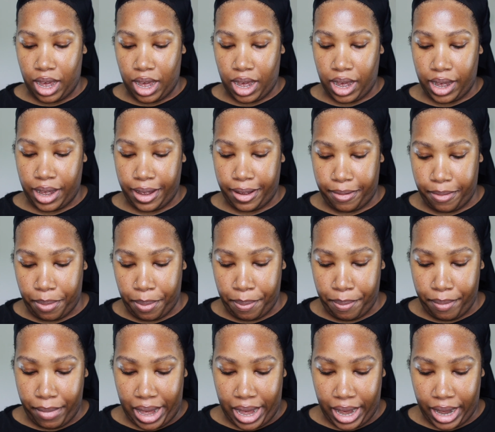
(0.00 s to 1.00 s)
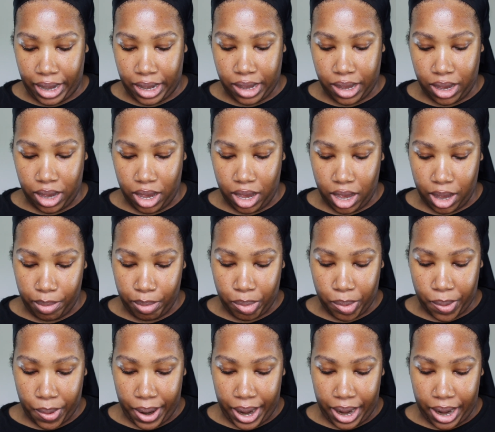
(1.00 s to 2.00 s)
MAC
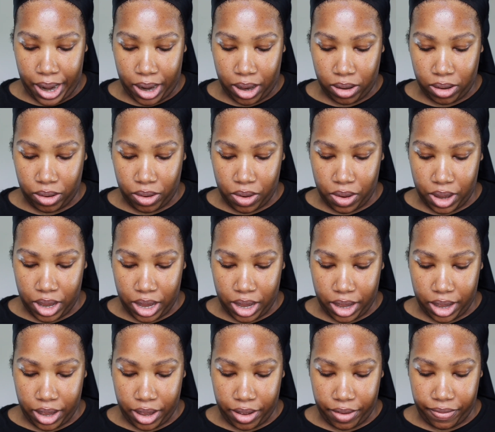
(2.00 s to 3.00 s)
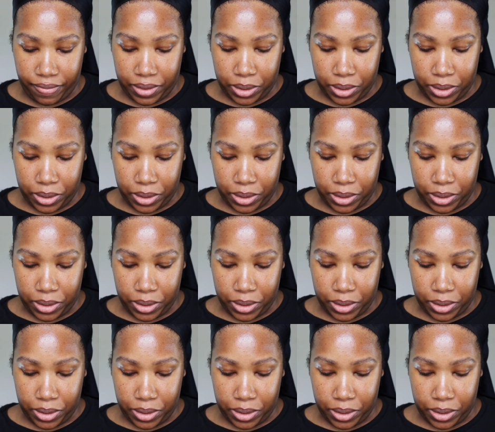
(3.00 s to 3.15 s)
Brow